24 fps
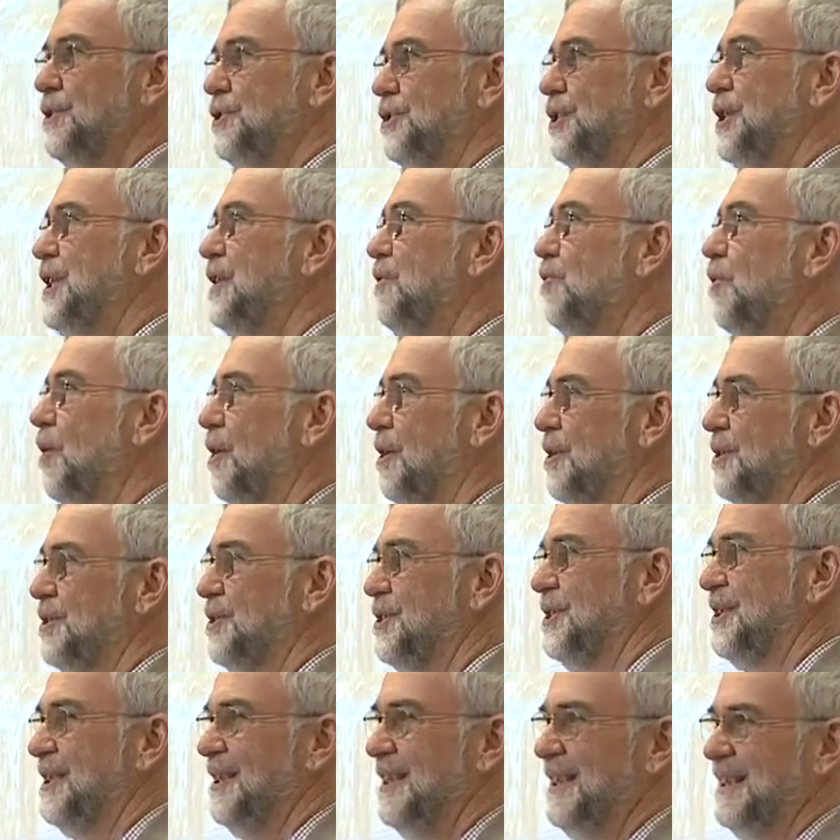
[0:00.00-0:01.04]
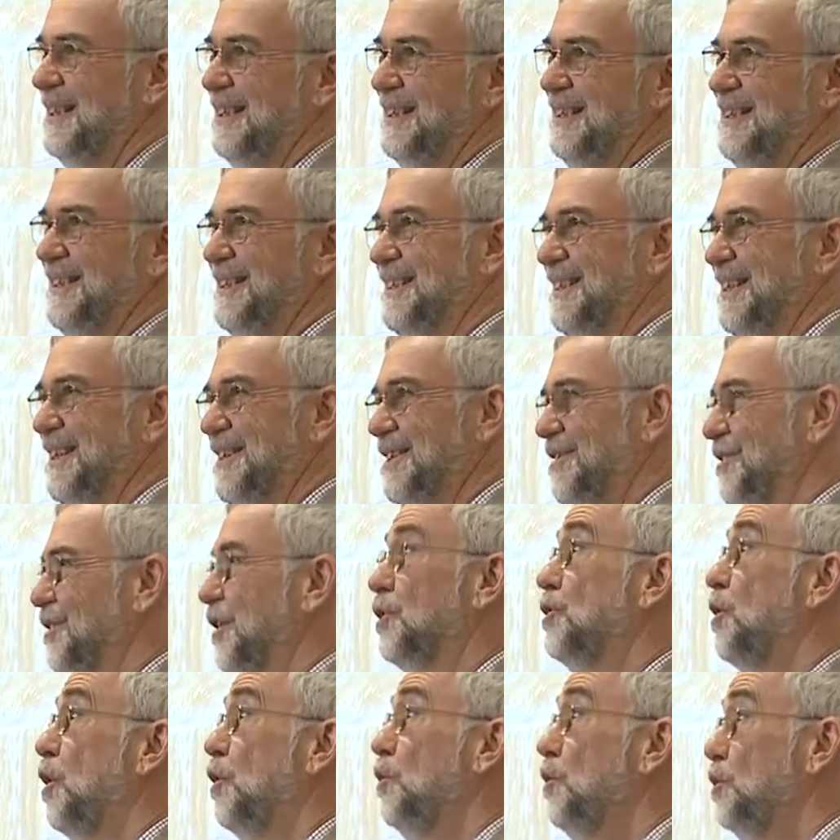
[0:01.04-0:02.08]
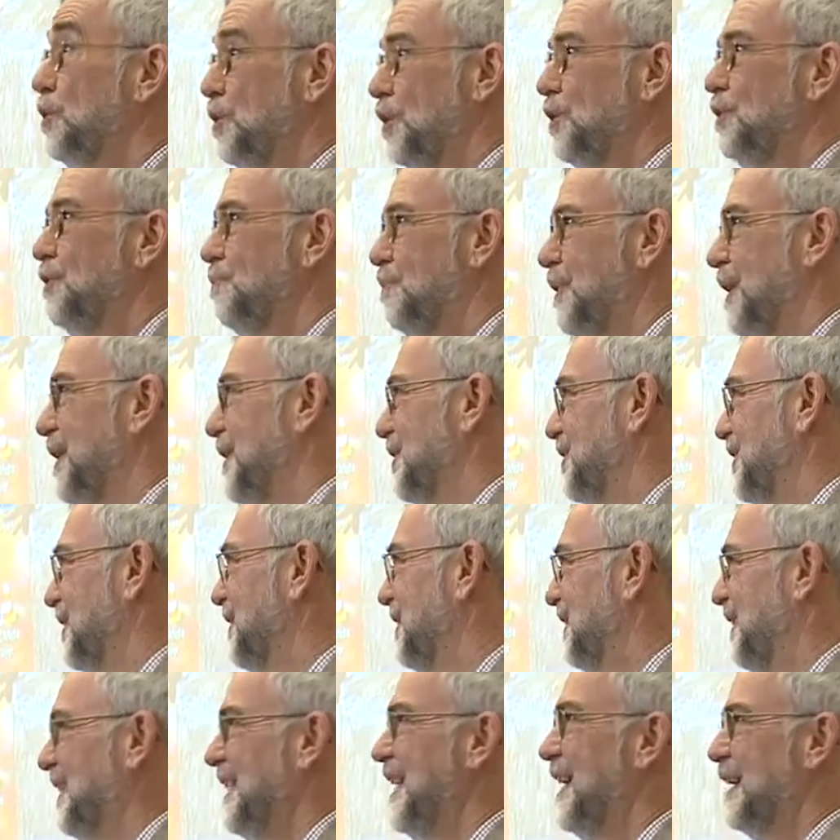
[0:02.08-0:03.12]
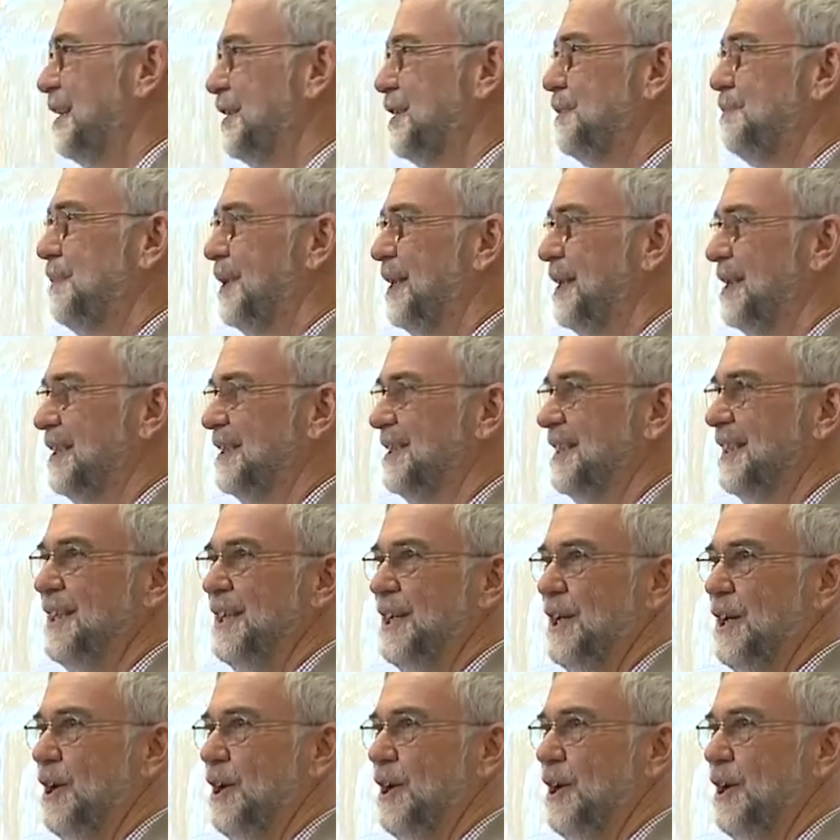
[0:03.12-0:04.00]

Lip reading: She was the go-to person, the expert,